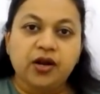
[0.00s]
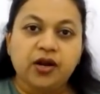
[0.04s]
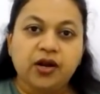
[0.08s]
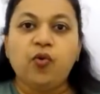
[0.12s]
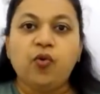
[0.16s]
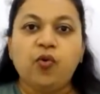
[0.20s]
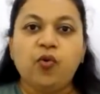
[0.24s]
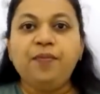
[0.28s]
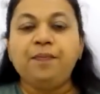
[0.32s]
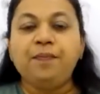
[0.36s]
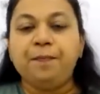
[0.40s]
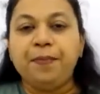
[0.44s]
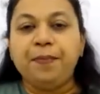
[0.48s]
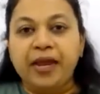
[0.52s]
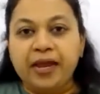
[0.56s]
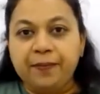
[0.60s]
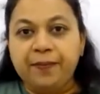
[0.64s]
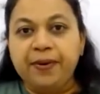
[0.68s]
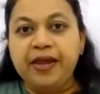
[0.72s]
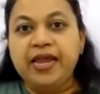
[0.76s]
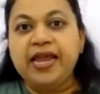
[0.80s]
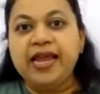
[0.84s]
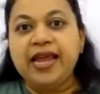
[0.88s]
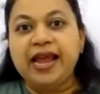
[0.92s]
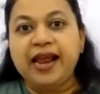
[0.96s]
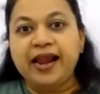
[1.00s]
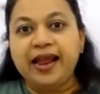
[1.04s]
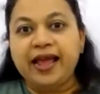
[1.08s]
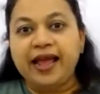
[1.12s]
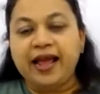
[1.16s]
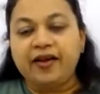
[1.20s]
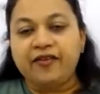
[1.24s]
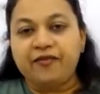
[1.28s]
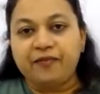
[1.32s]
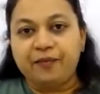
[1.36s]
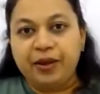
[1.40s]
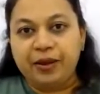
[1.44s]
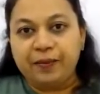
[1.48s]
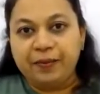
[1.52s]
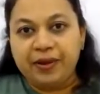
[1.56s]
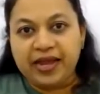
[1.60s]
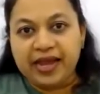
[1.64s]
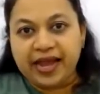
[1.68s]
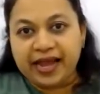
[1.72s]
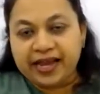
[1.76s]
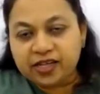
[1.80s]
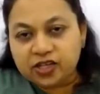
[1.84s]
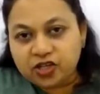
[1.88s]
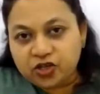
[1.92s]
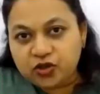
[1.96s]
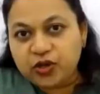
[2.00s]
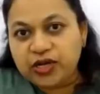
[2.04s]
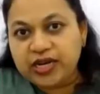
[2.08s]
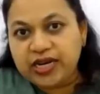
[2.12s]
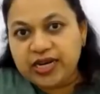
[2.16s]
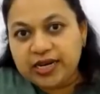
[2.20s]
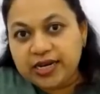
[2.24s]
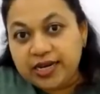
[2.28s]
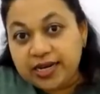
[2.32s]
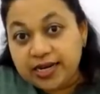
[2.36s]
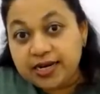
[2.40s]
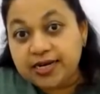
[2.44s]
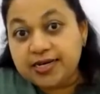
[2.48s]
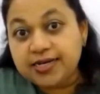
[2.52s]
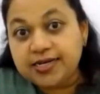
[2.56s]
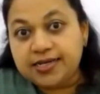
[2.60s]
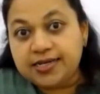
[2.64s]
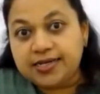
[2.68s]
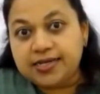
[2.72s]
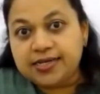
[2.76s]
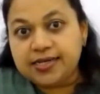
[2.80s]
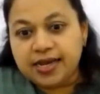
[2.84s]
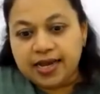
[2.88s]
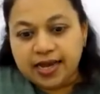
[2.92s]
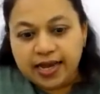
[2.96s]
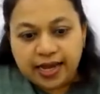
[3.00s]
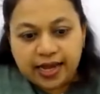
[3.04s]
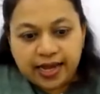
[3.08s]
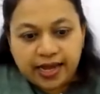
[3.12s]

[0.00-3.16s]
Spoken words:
Now, what baby actually does